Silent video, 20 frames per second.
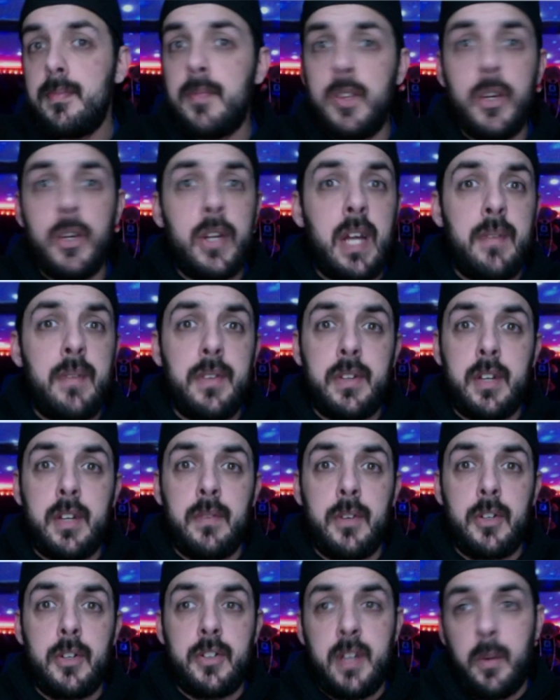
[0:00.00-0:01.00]
you're going to have the
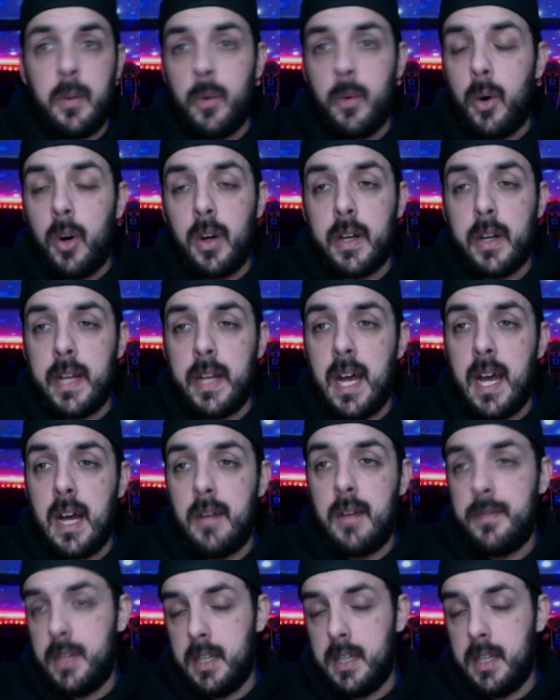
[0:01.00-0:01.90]
conversion that we're all going to have